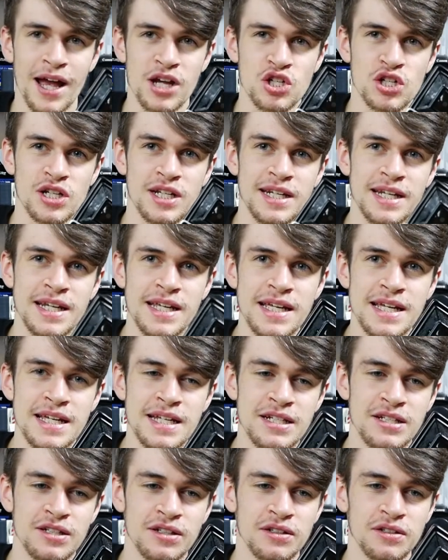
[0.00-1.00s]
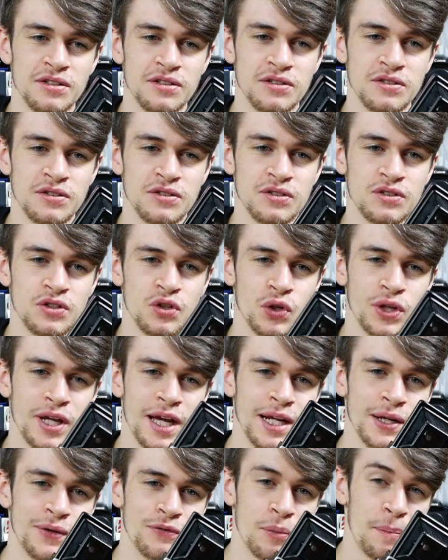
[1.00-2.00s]
actually need to
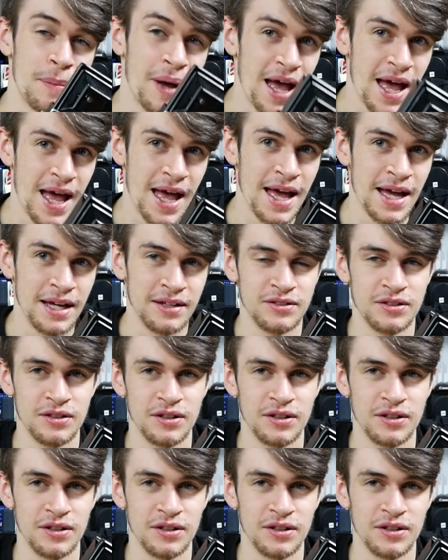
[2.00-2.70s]
get it repaired.